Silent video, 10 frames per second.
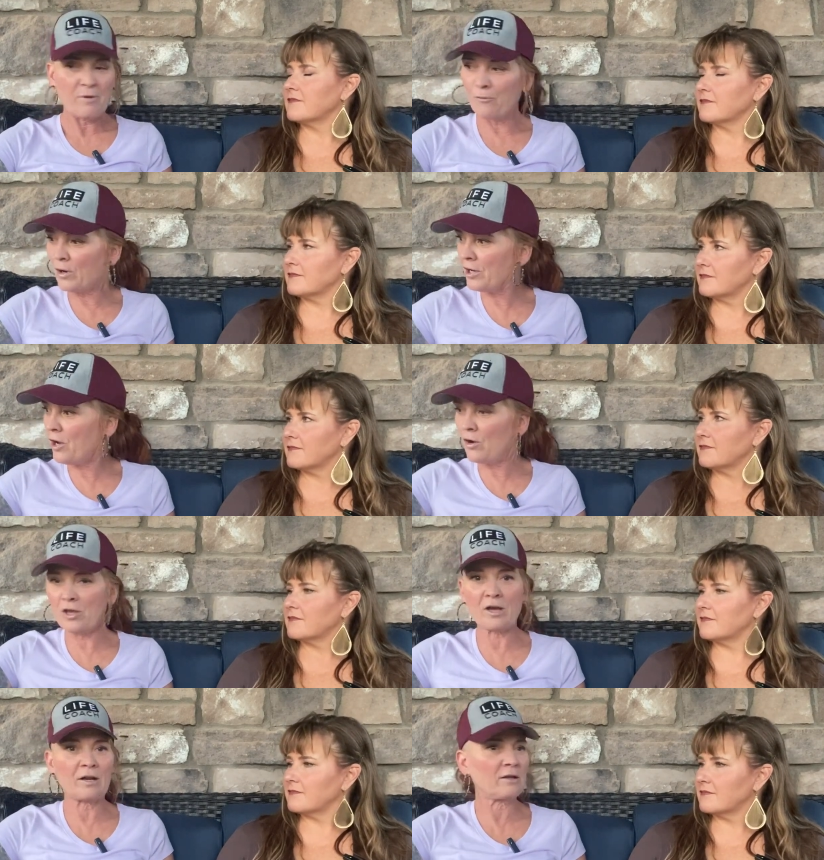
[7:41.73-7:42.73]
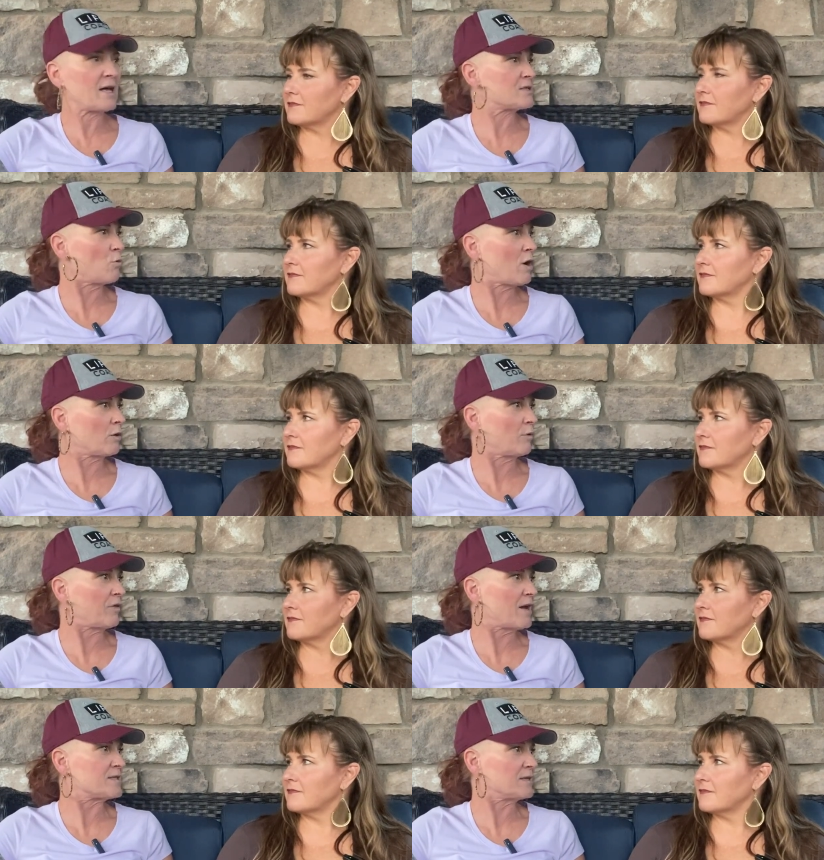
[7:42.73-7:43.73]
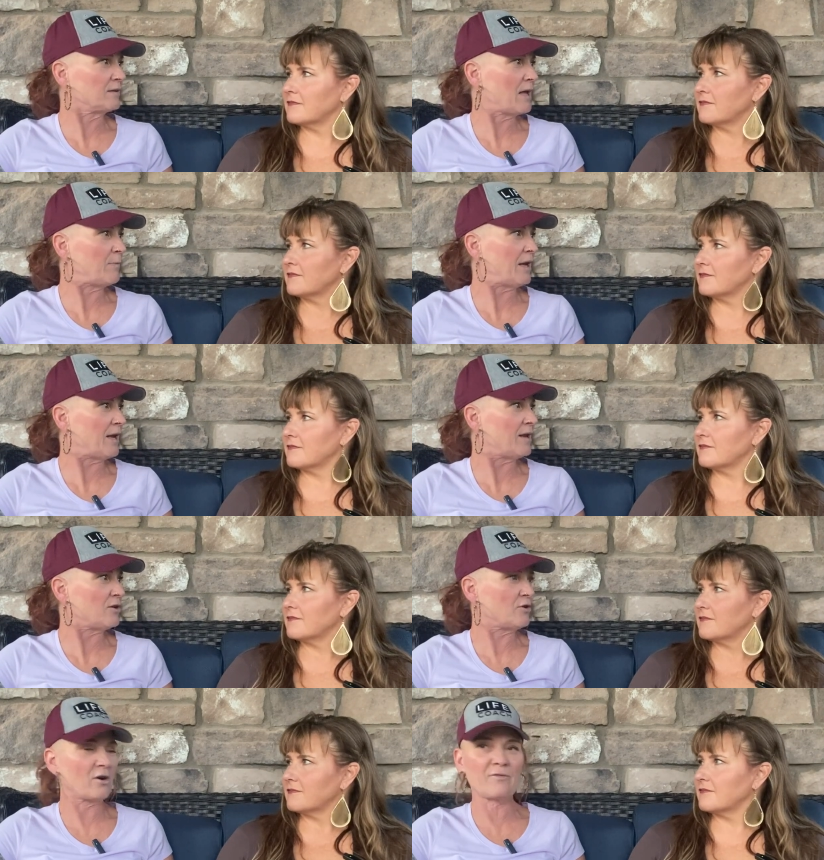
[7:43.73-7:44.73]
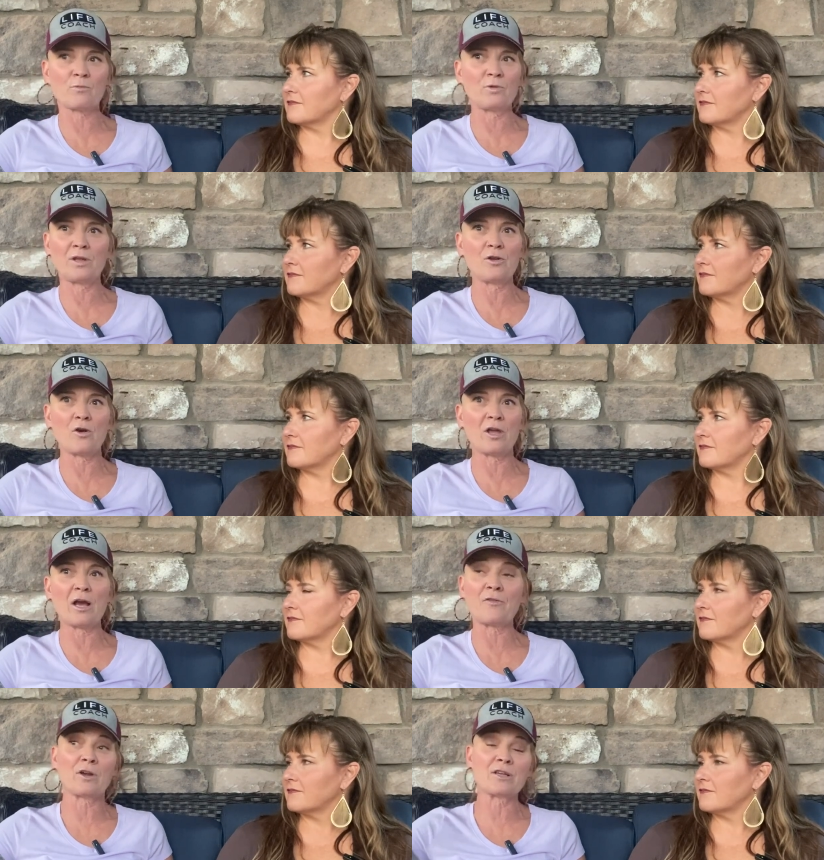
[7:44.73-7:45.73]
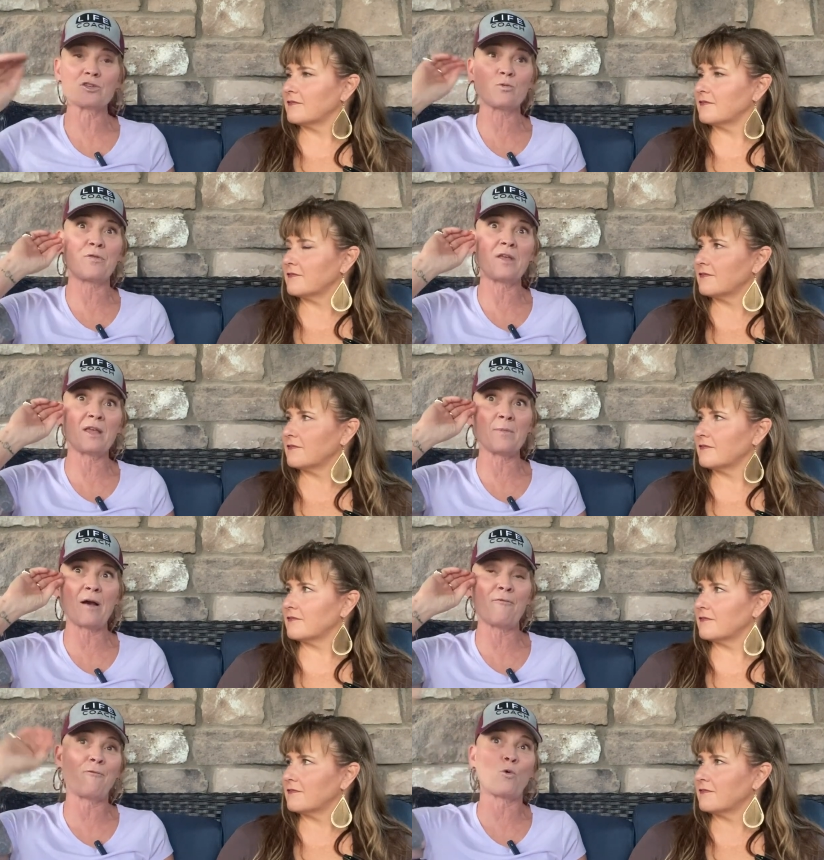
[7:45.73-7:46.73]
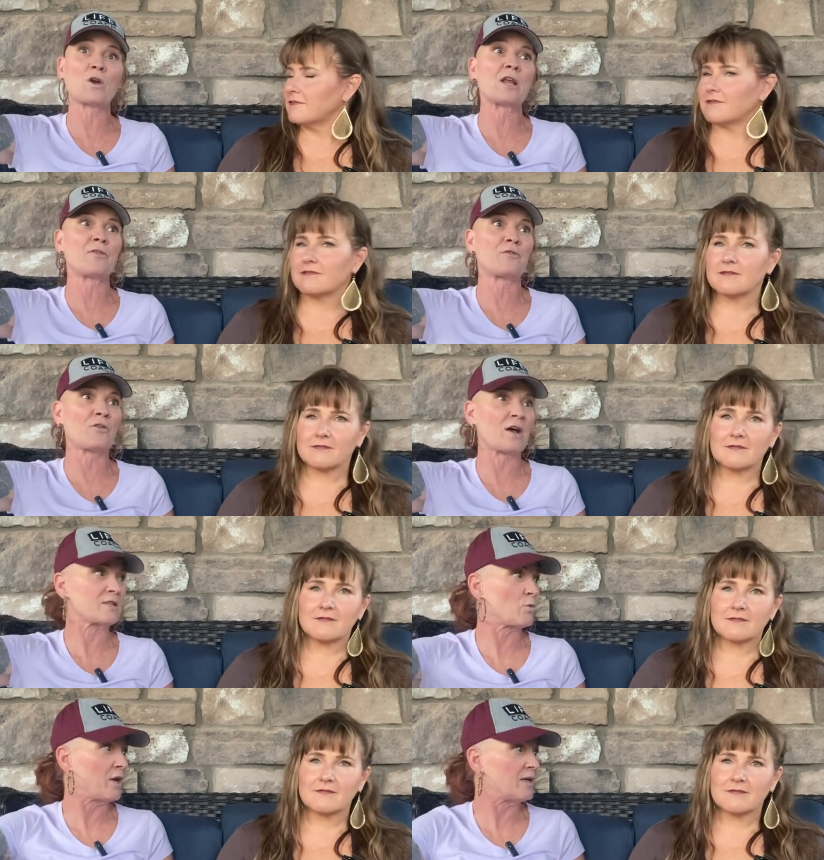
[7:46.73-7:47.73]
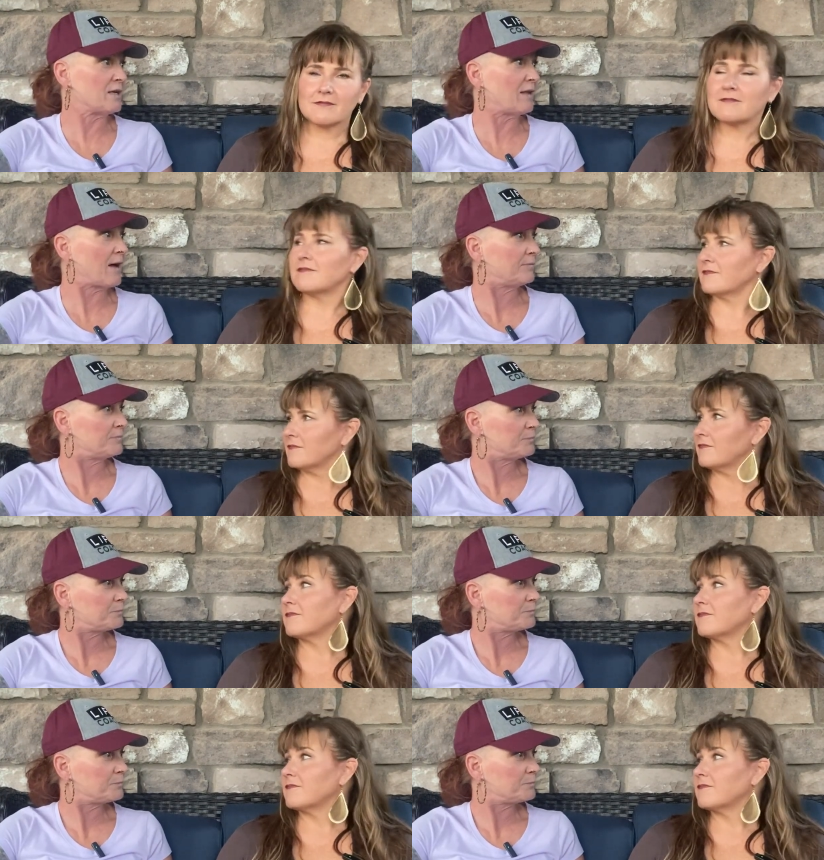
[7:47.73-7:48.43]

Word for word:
Speaker 1: Before you know it, you got a glass of water with ice and a lemon in it, and you don't even really know how you got there because you were thinking about 40 other thoughts while you did that.